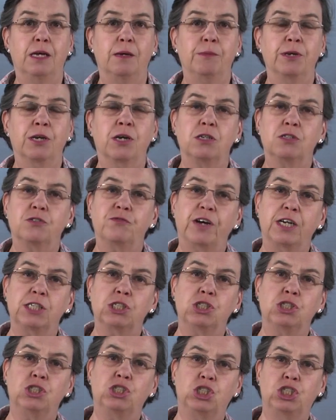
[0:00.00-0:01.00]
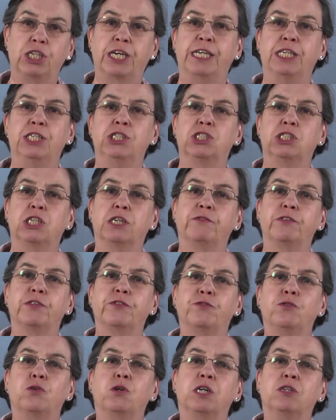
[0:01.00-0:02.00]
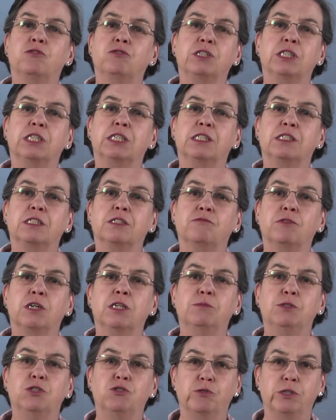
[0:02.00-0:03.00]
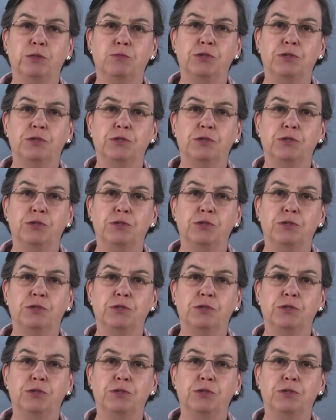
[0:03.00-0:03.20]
Because fashions changed over the 400 years the Romans were in